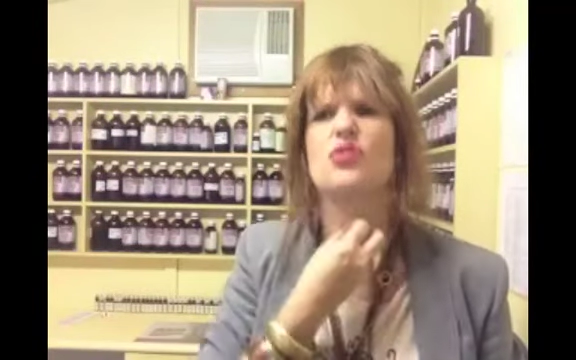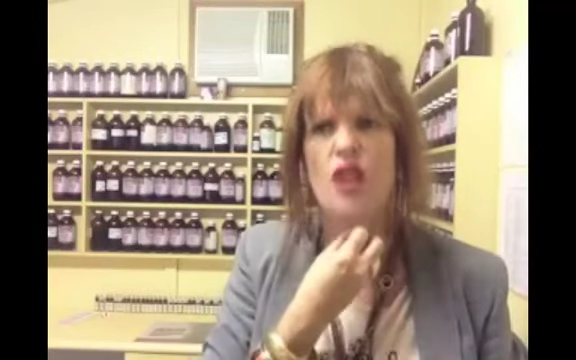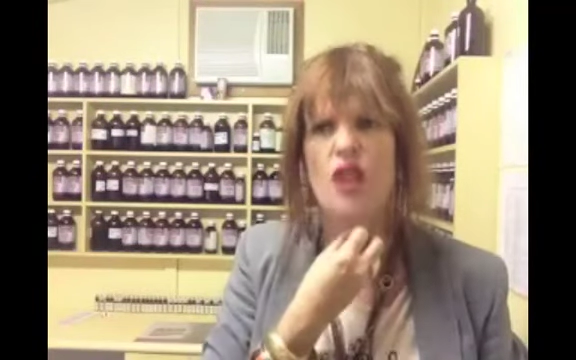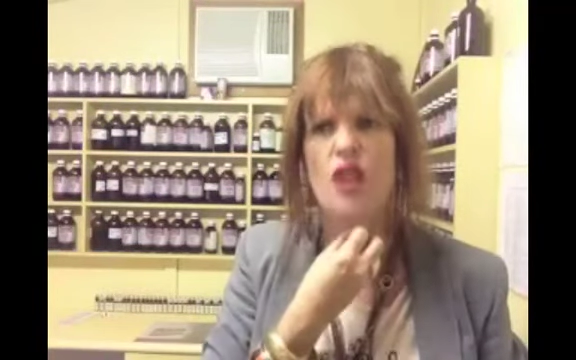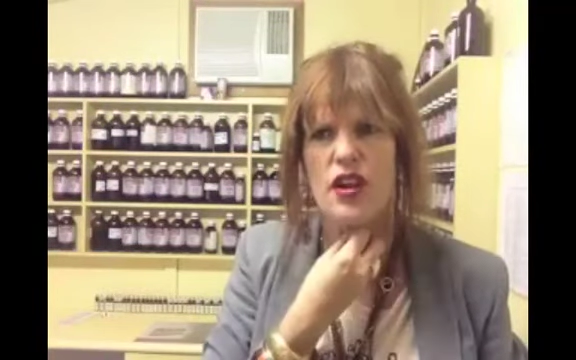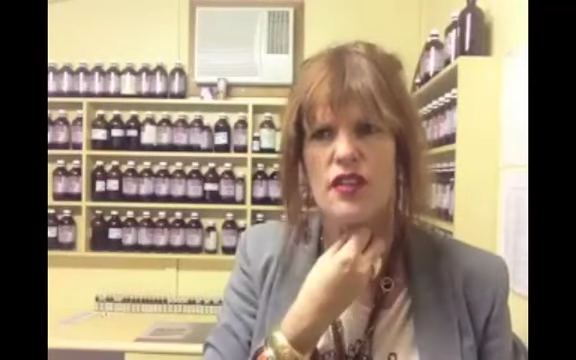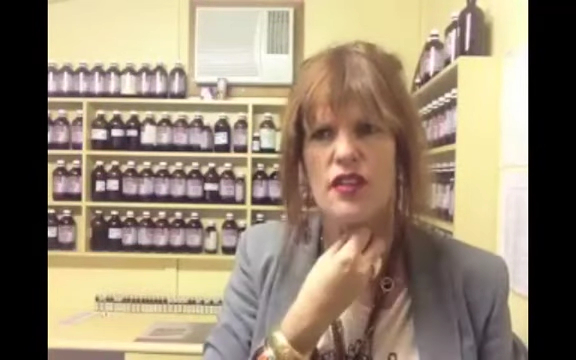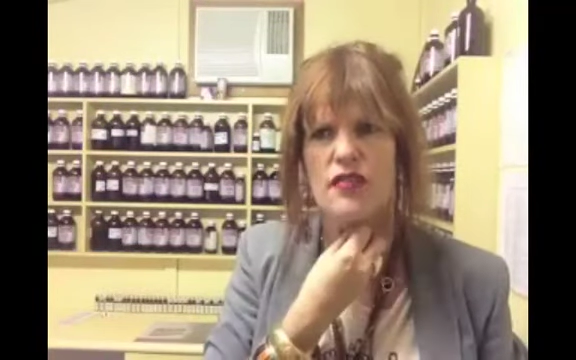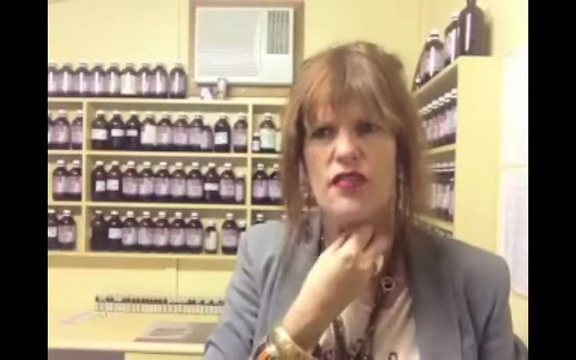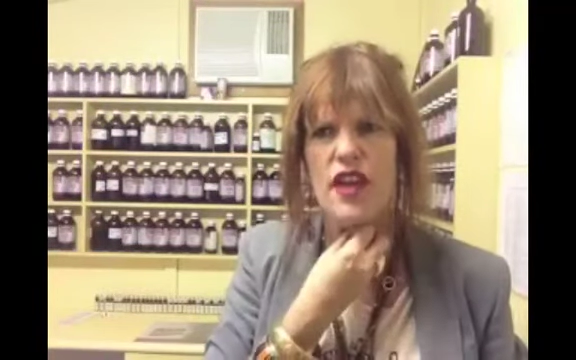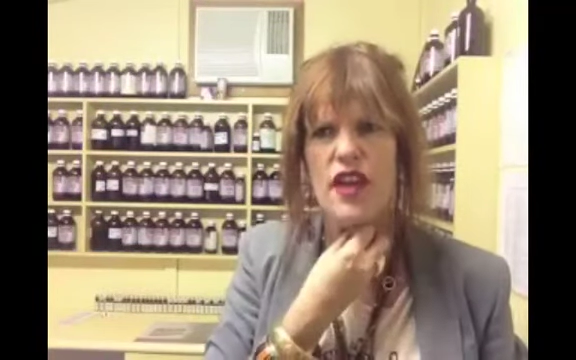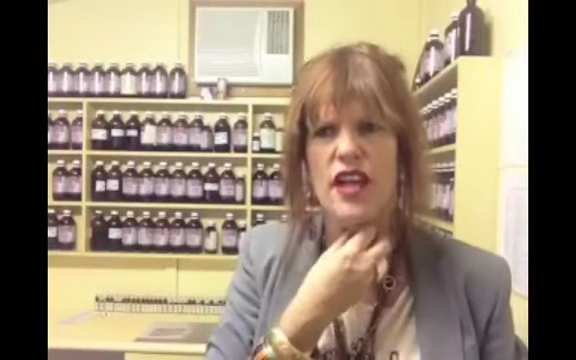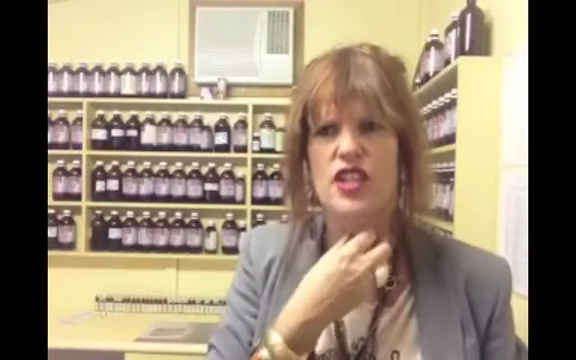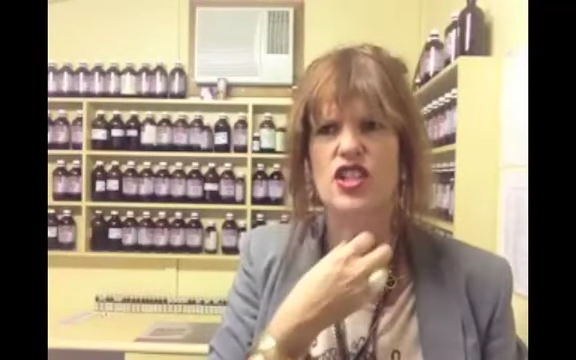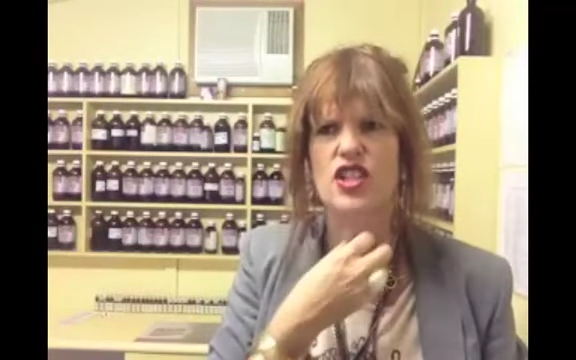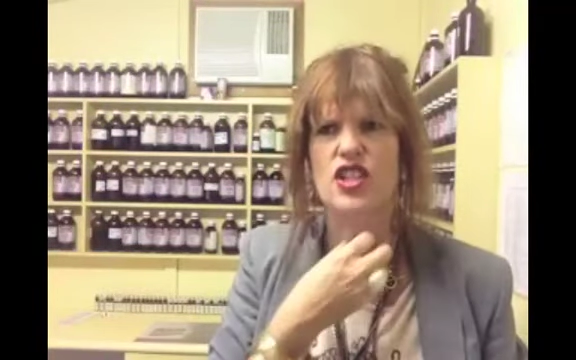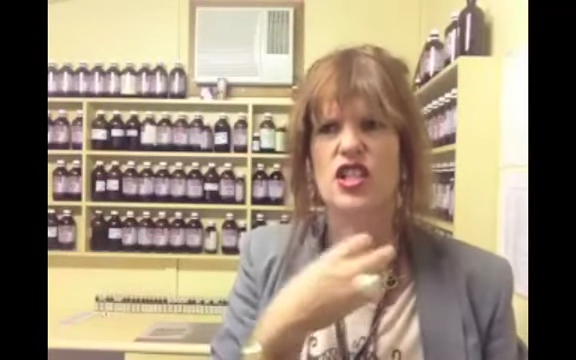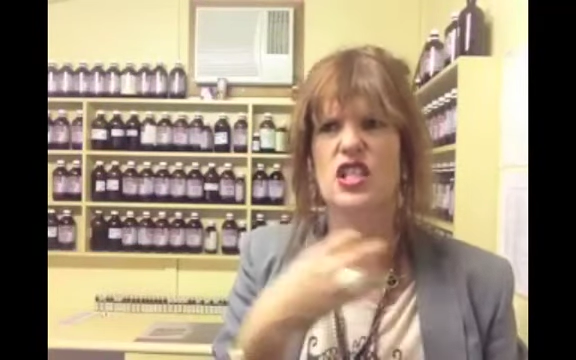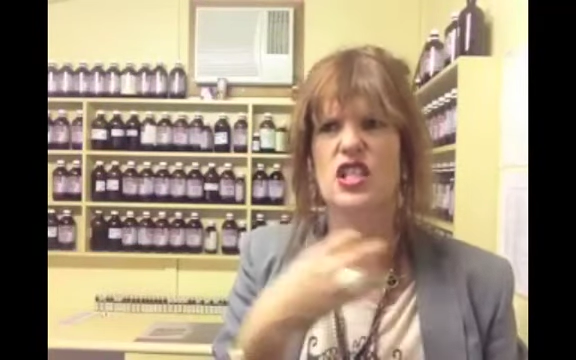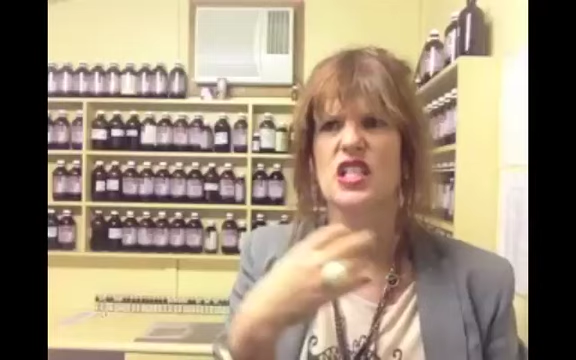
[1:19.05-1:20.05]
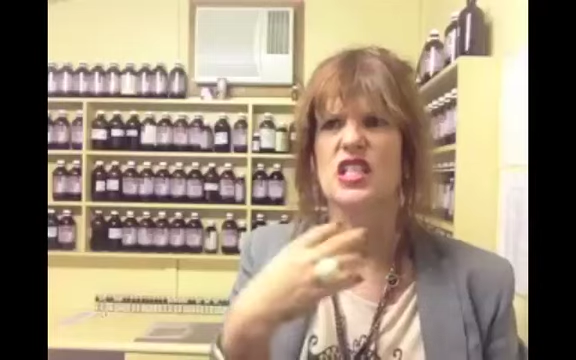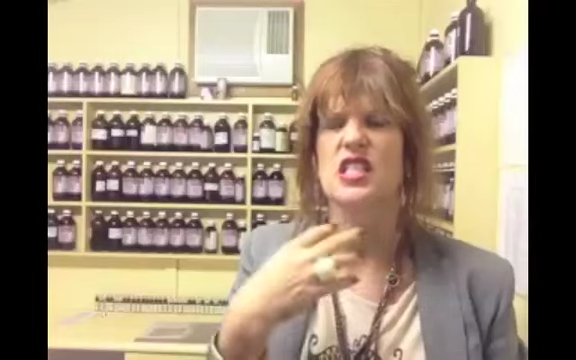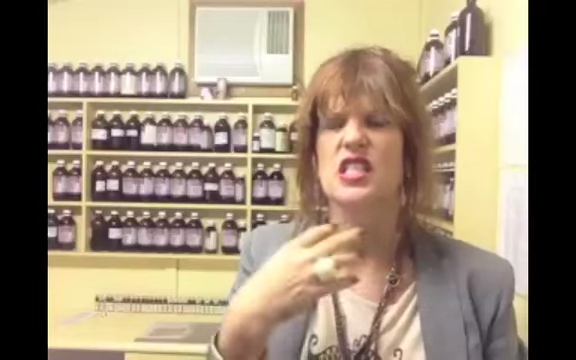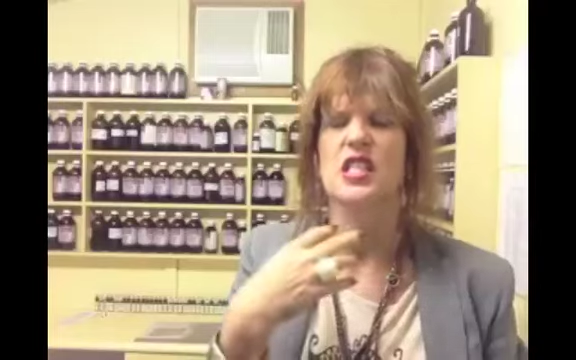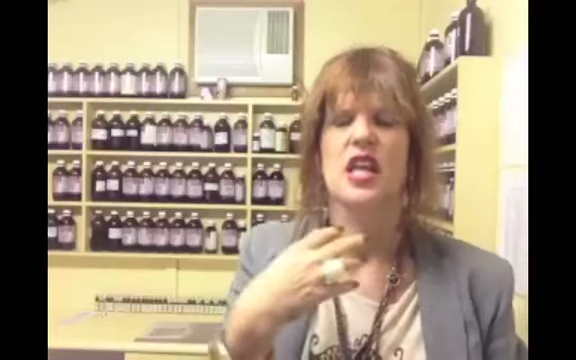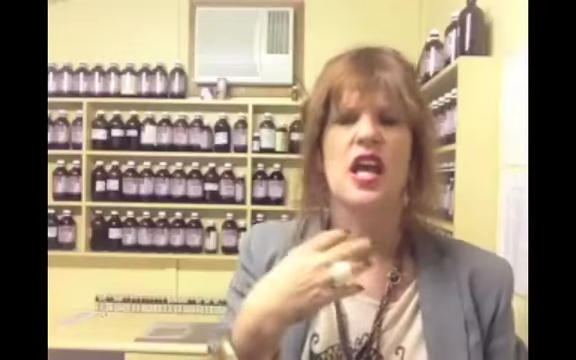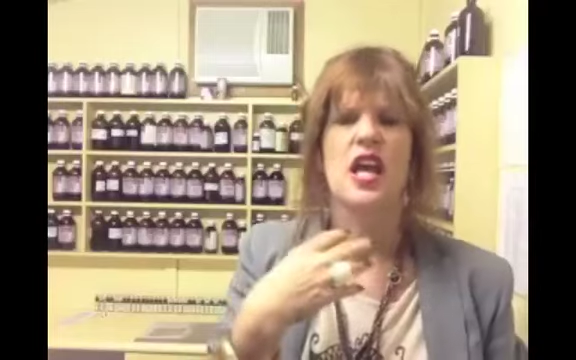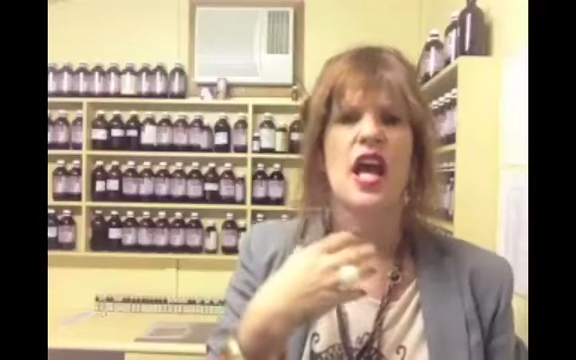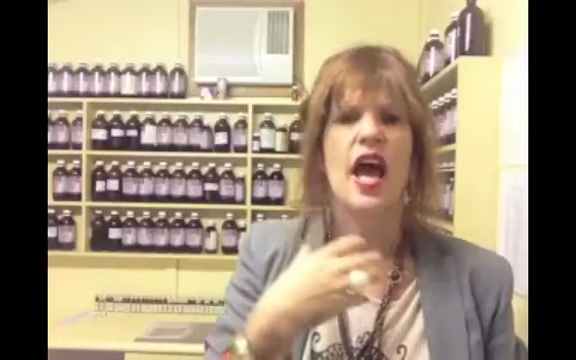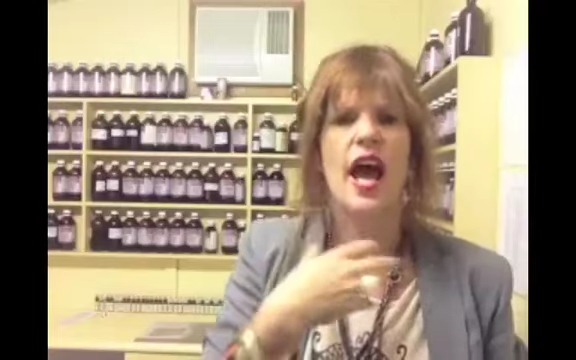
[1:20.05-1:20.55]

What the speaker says: throat infections,